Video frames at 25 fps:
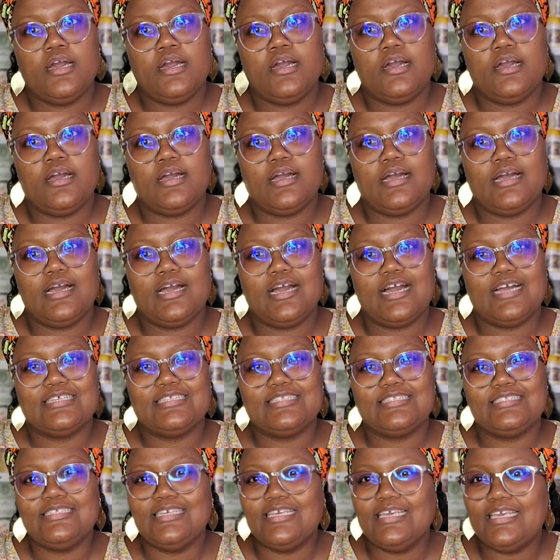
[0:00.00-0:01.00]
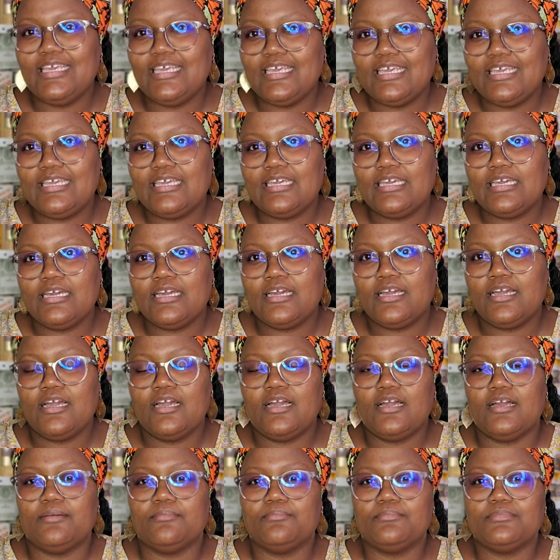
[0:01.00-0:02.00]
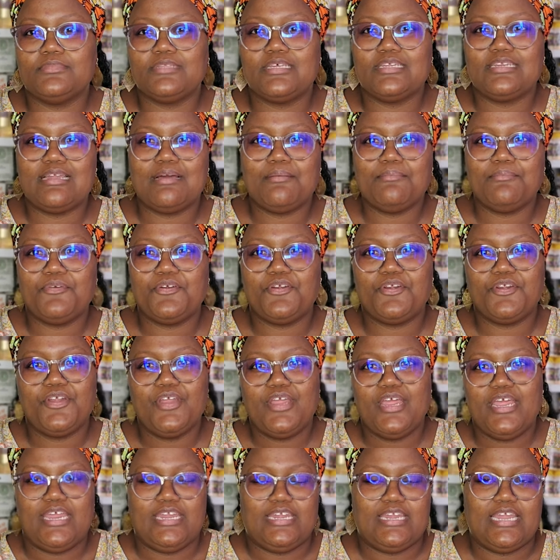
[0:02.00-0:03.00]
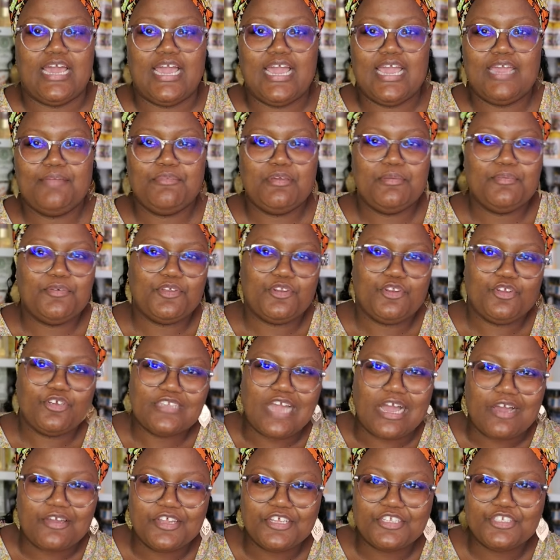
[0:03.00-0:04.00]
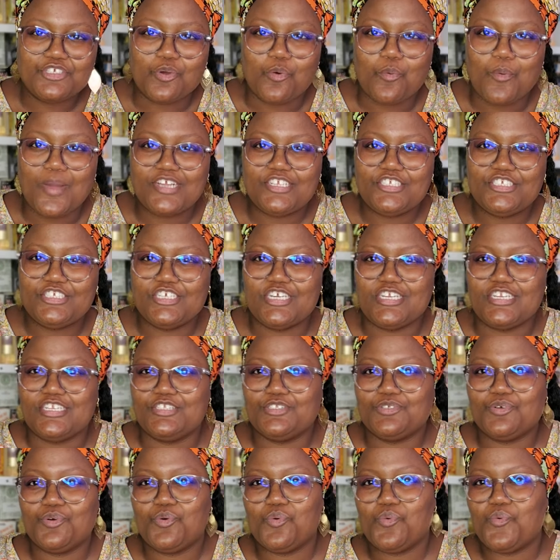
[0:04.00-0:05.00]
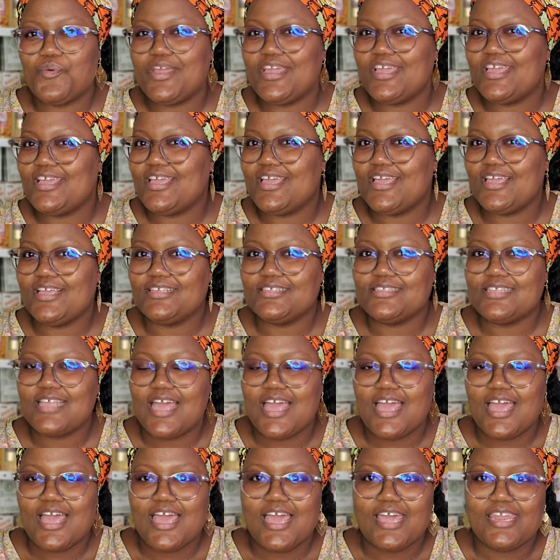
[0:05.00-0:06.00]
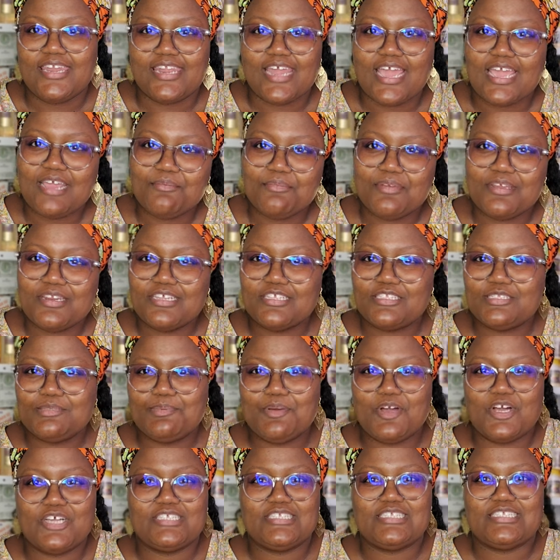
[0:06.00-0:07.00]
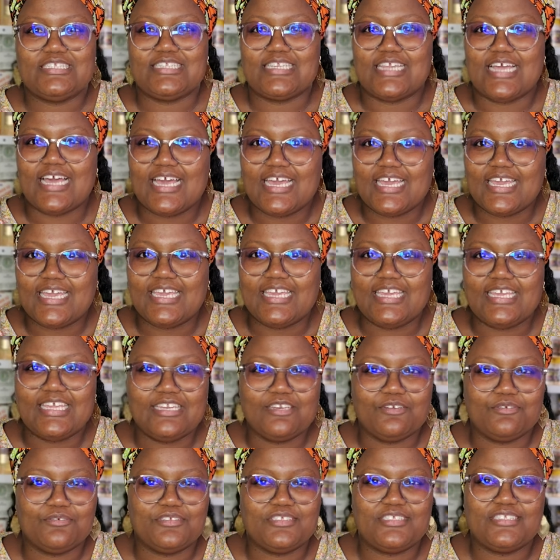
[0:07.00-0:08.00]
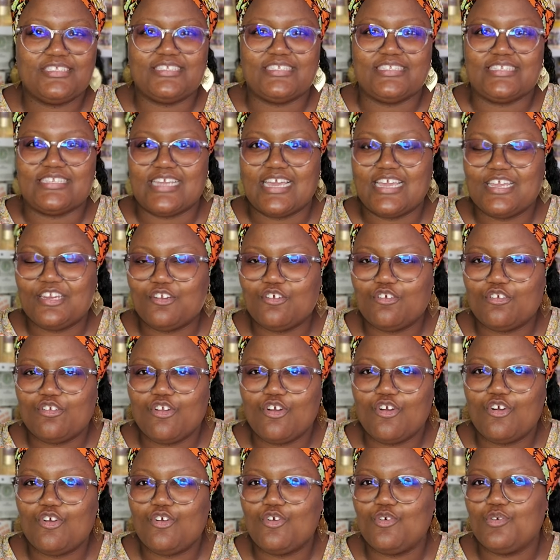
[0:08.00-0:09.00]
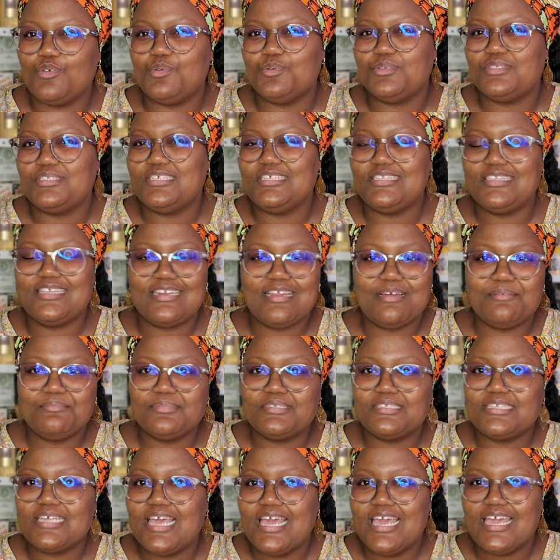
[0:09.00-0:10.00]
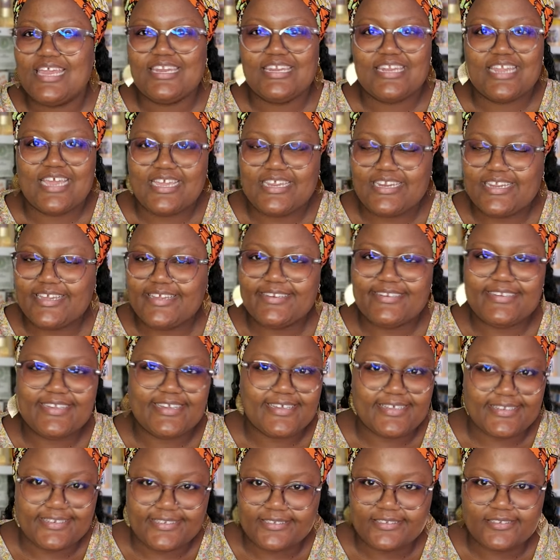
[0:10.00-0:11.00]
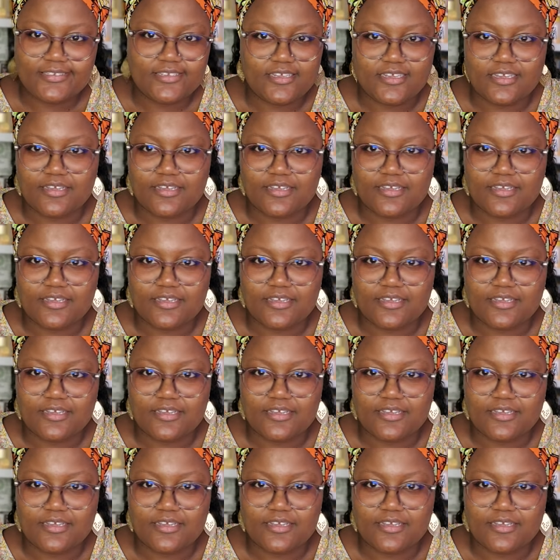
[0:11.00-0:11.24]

are seeing the number 9, maybe you look down at your watch and it's always 9 minutes past 9 or it's 9 o'clock, or you see the numbers 999